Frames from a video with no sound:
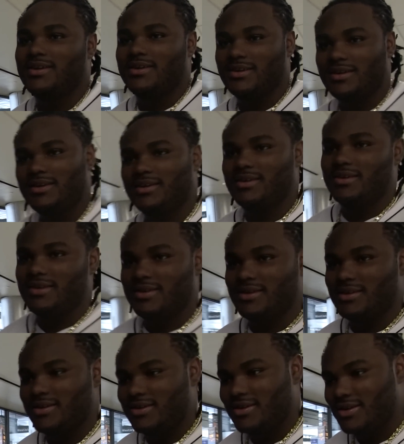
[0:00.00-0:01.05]
What does that do
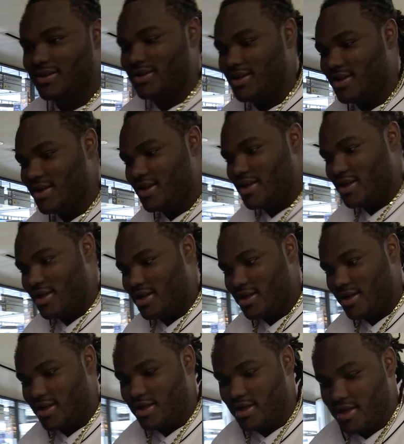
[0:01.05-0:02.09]
for your record sales,
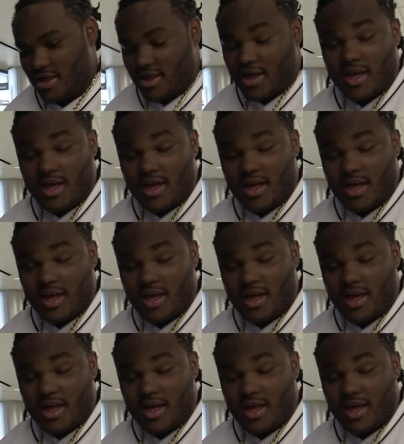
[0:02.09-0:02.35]
bro?